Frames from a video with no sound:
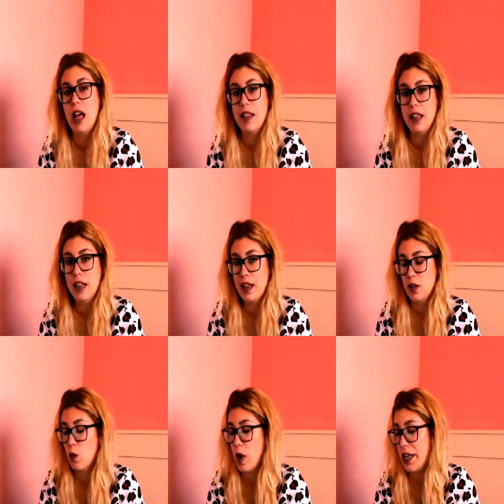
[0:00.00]
And the
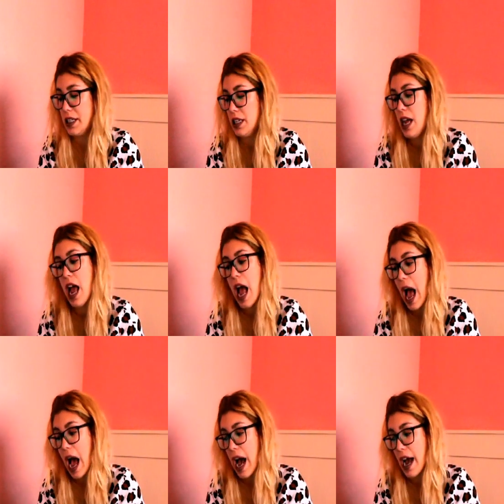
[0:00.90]
last one.
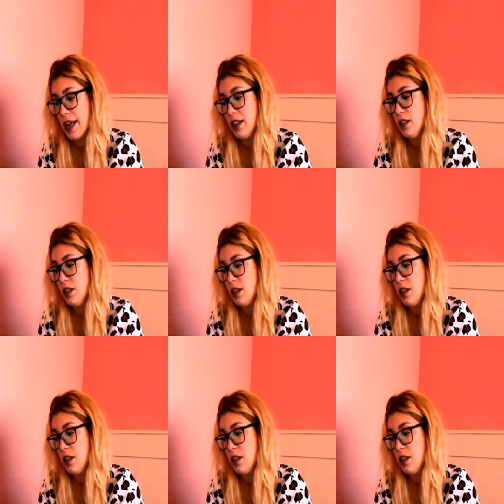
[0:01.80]
I